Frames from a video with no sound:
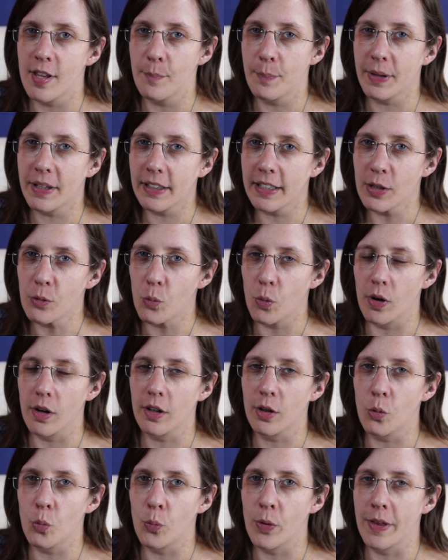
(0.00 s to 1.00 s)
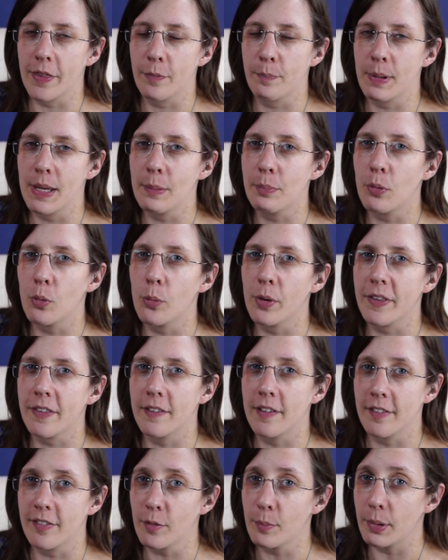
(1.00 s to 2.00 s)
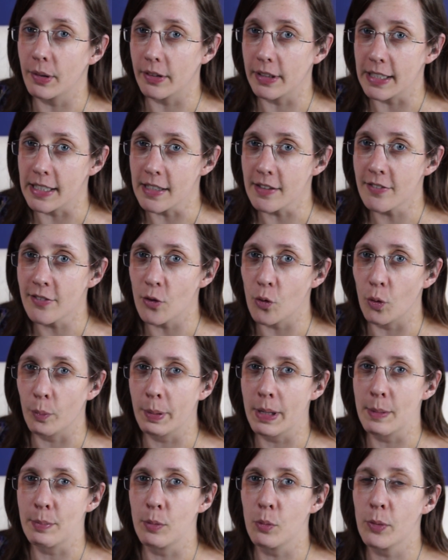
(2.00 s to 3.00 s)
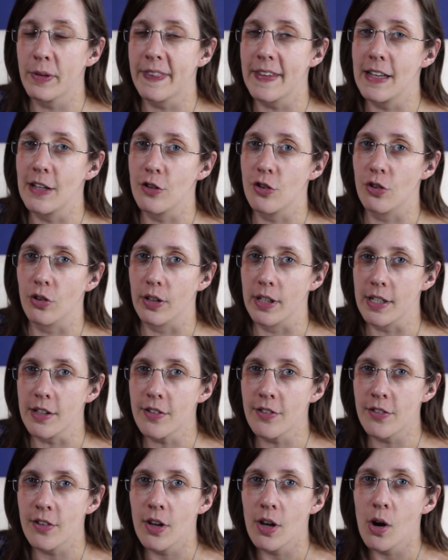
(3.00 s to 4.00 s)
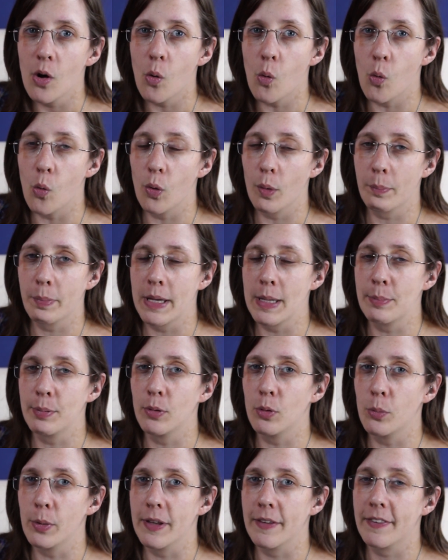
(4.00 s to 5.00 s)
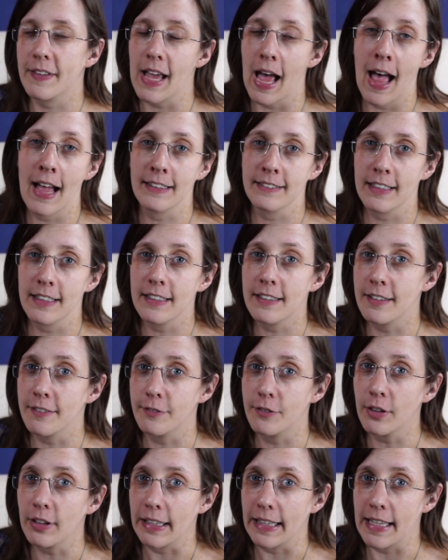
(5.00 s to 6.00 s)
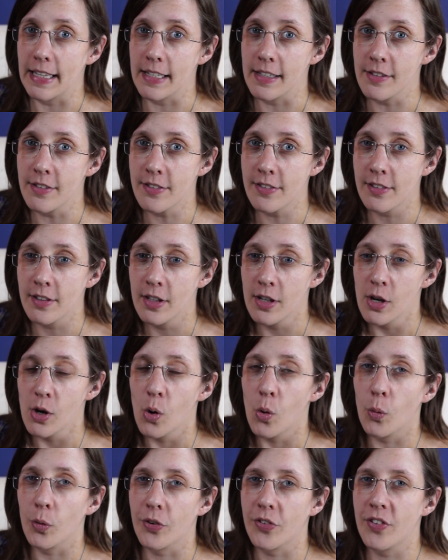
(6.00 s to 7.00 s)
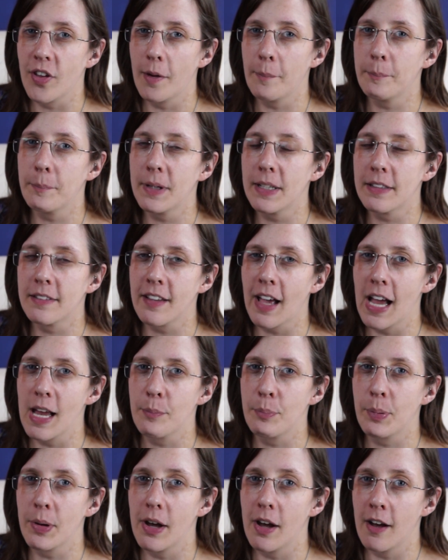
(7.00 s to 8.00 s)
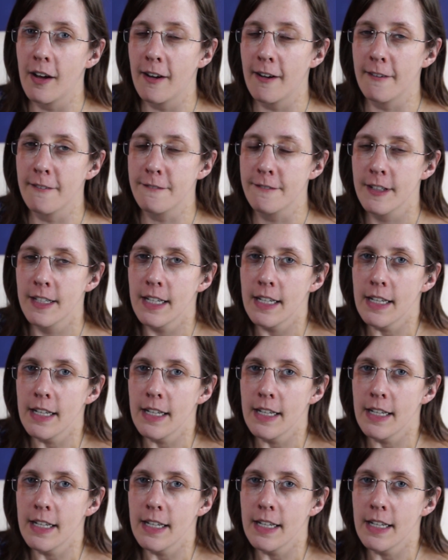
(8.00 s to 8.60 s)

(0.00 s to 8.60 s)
typically work with people with disabilities, or people with injuries, or people with cognitive delays, or some type of